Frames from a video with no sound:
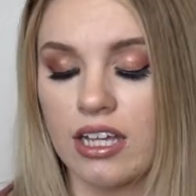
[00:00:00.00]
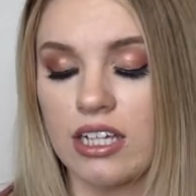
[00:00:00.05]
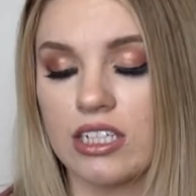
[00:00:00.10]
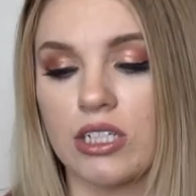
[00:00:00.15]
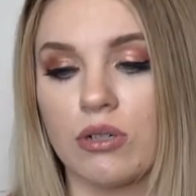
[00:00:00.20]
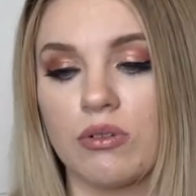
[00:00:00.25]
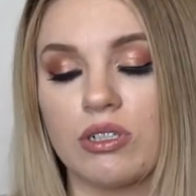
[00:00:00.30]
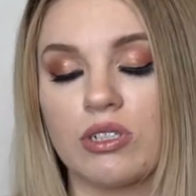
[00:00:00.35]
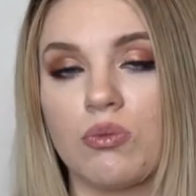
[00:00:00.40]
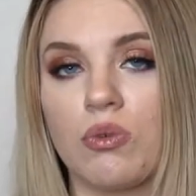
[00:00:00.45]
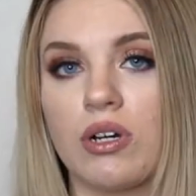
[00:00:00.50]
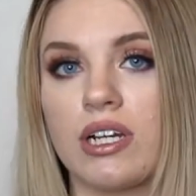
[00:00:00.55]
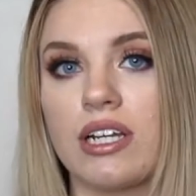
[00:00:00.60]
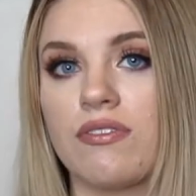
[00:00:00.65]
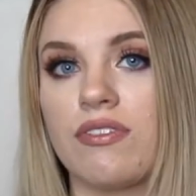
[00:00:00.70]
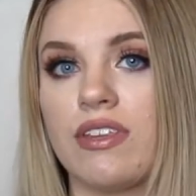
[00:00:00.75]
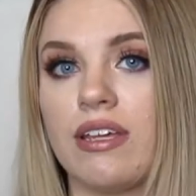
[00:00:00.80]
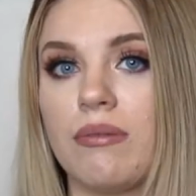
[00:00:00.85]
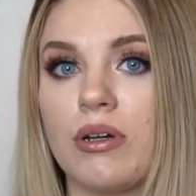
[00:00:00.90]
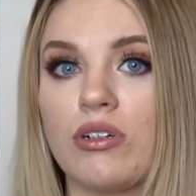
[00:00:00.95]
So it's one
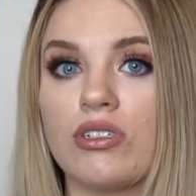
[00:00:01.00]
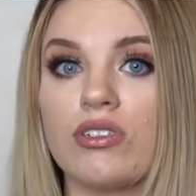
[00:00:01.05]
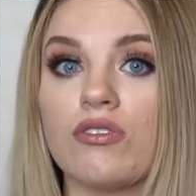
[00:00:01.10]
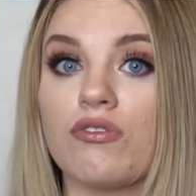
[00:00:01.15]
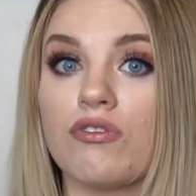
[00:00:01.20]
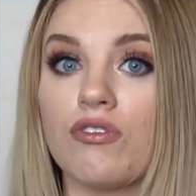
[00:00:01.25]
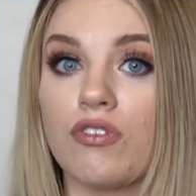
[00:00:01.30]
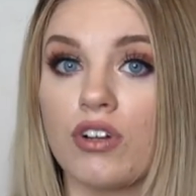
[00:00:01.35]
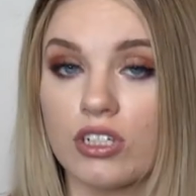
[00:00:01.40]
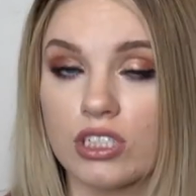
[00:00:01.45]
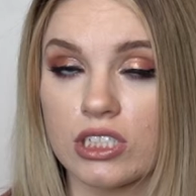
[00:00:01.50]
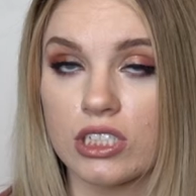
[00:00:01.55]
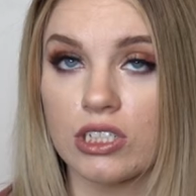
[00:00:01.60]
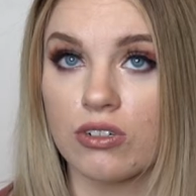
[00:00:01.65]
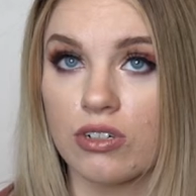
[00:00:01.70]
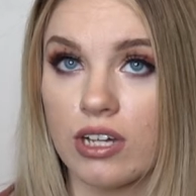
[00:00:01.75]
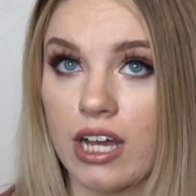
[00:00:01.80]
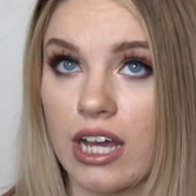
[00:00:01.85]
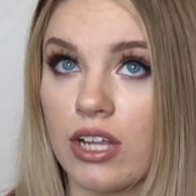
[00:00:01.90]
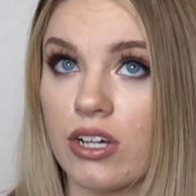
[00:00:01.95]
of the most
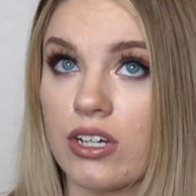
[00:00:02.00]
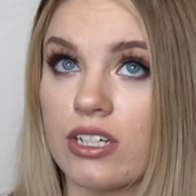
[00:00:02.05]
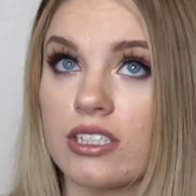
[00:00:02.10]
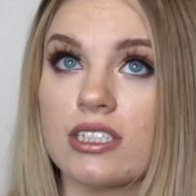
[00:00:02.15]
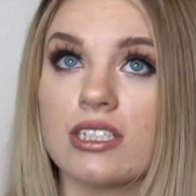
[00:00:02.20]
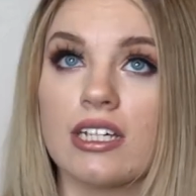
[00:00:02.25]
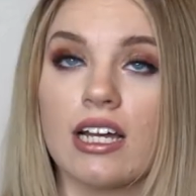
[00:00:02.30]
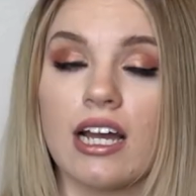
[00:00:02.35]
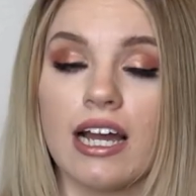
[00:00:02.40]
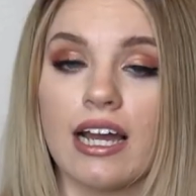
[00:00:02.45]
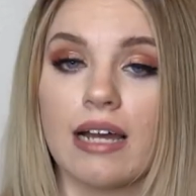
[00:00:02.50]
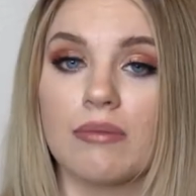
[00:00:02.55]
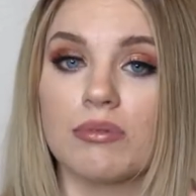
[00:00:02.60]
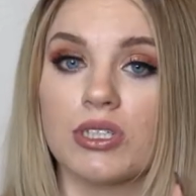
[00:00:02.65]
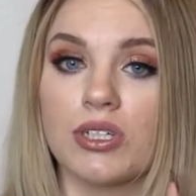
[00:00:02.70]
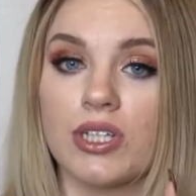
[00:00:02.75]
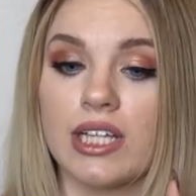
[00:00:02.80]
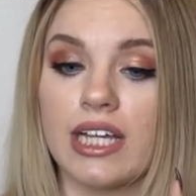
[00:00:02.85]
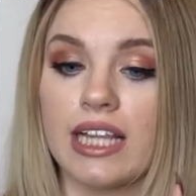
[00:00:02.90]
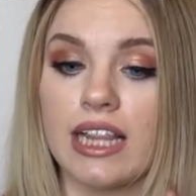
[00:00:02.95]
versatile colors. I
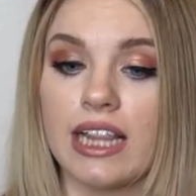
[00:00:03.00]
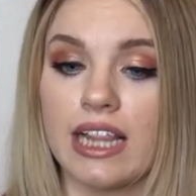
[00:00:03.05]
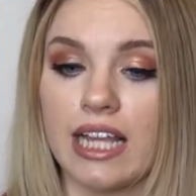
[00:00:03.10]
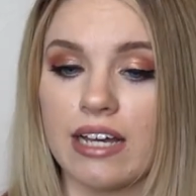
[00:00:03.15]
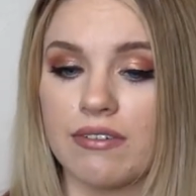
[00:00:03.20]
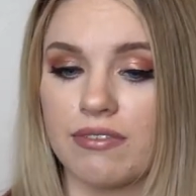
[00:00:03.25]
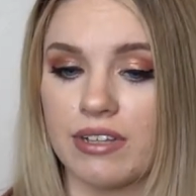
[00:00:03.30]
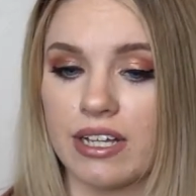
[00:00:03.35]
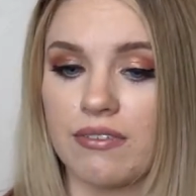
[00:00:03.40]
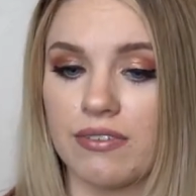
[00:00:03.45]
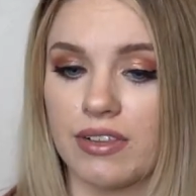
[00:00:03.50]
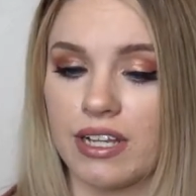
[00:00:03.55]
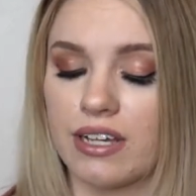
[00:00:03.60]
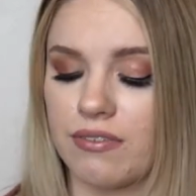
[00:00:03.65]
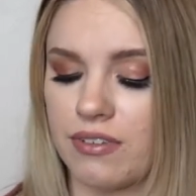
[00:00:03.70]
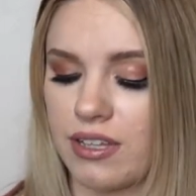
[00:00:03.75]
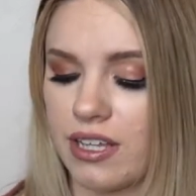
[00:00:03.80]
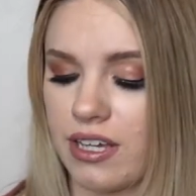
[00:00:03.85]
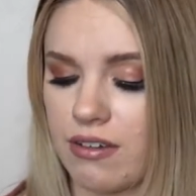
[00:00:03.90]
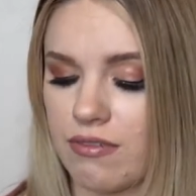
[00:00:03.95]
absolutely
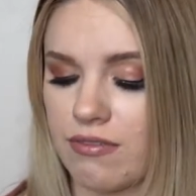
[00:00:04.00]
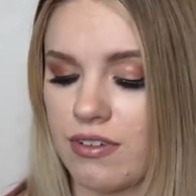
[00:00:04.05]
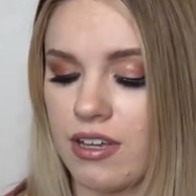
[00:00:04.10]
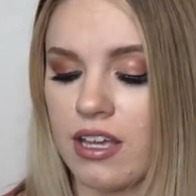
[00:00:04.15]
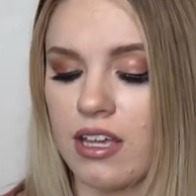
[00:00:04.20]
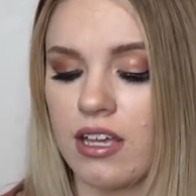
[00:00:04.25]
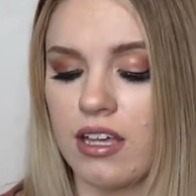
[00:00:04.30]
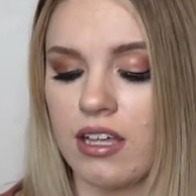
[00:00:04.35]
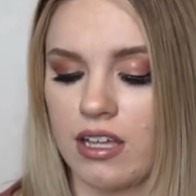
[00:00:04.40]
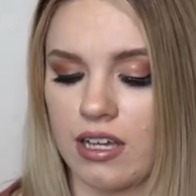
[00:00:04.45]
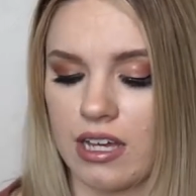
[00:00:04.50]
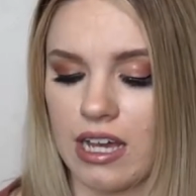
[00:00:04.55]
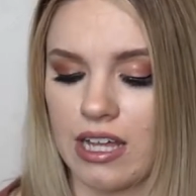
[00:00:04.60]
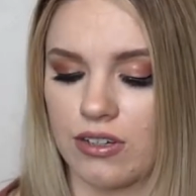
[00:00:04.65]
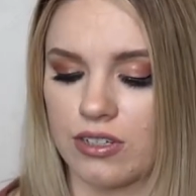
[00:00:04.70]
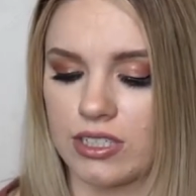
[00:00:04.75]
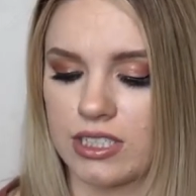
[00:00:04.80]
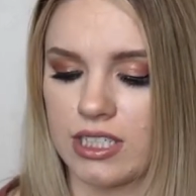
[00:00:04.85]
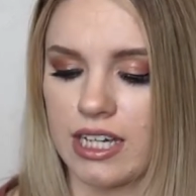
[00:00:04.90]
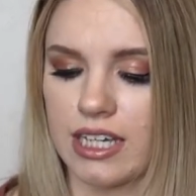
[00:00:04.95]
love
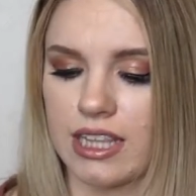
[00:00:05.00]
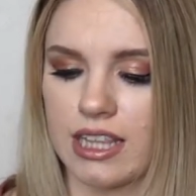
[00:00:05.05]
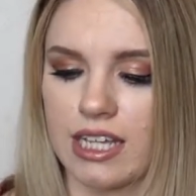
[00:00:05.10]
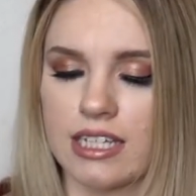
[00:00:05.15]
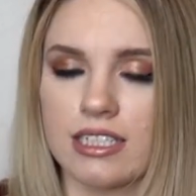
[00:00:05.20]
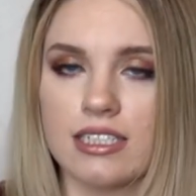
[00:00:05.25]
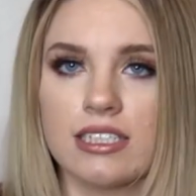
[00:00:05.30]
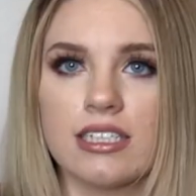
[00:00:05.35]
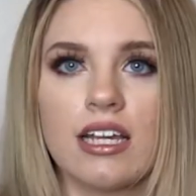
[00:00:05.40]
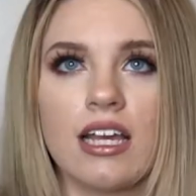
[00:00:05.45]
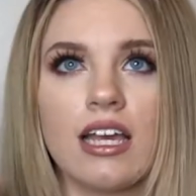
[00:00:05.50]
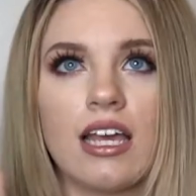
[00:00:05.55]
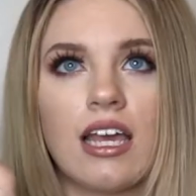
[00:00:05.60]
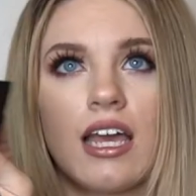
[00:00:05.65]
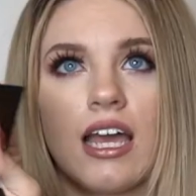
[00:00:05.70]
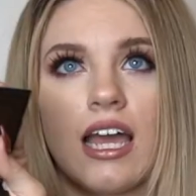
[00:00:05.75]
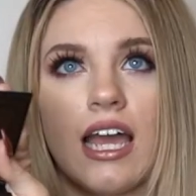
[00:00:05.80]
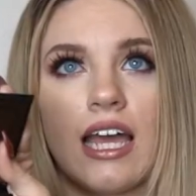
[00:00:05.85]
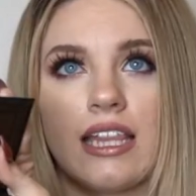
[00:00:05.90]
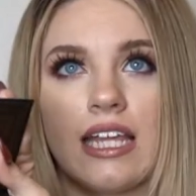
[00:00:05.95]
colors like this.
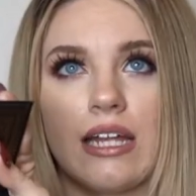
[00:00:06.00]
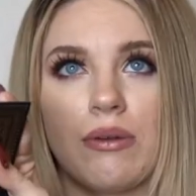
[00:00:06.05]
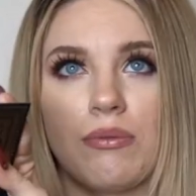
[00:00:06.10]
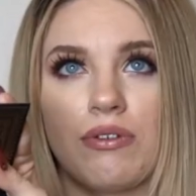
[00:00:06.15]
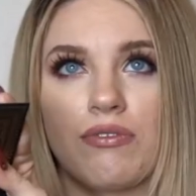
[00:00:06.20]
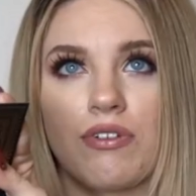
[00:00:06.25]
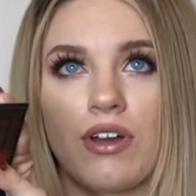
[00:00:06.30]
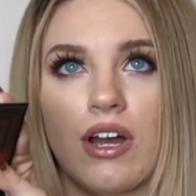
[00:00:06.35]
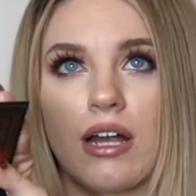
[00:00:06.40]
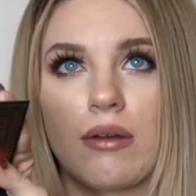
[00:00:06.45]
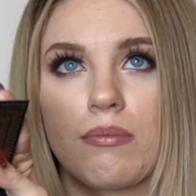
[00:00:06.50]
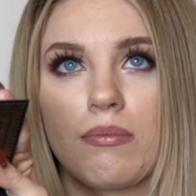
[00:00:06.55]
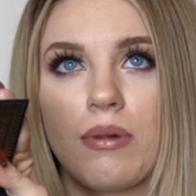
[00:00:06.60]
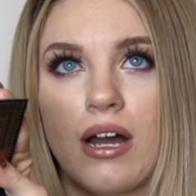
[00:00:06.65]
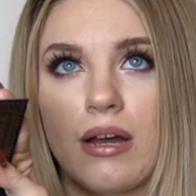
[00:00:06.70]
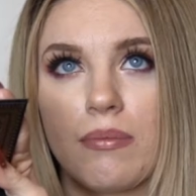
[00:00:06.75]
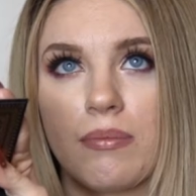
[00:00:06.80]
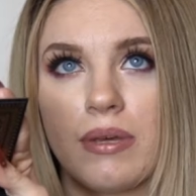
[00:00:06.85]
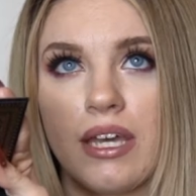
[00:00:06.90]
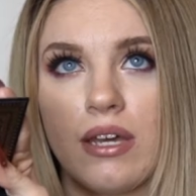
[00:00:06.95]
And then we've got
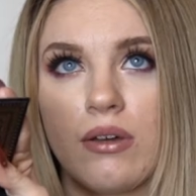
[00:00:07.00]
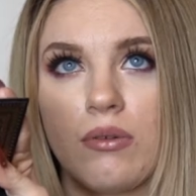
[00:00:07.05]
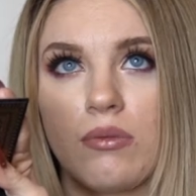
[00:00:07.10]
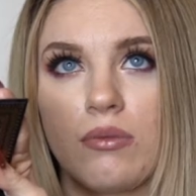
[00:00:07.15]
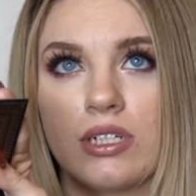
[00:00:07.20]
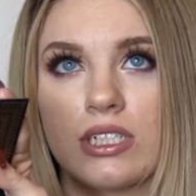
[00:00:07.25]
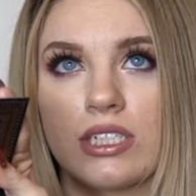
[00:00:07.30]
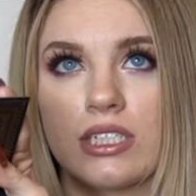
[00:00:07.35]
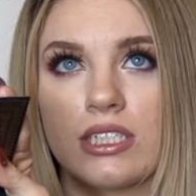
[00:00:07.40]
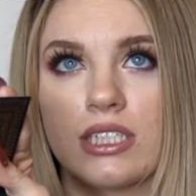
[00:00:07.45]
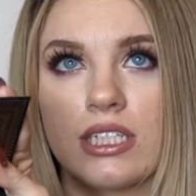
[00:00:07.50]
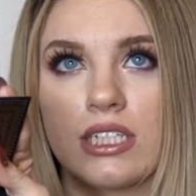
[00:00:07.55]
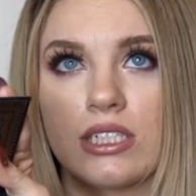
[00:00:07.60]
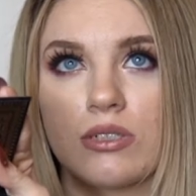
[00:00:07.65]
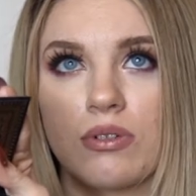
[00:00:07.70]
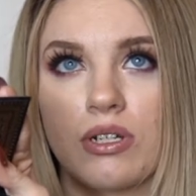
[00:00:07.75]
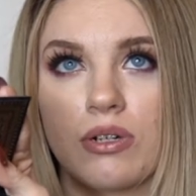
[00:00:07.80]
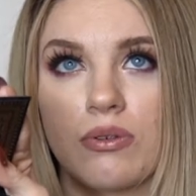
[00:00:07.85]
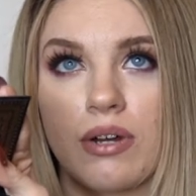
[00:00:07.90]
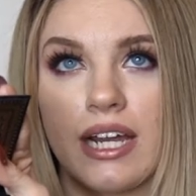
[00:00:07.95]
Poppy, which is
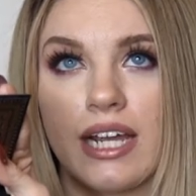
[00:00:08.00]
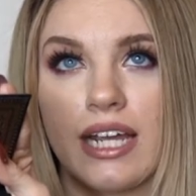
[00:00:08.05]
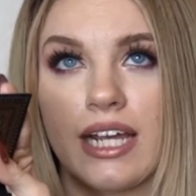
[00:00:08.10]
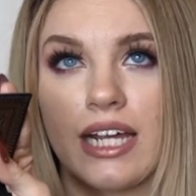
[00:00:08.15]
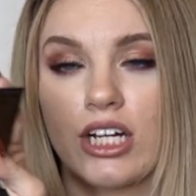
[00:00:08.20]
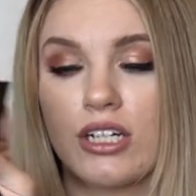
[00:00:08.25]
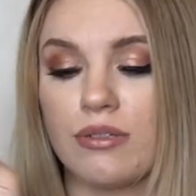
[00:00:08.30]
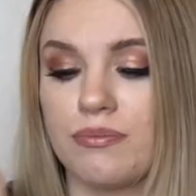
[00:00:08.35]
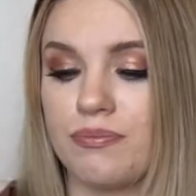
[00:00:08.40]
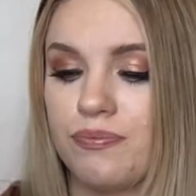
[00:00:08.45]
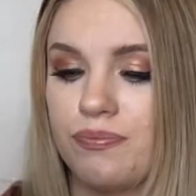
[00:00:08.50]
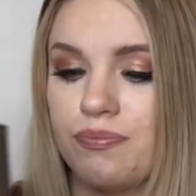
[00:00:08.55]
this one right here.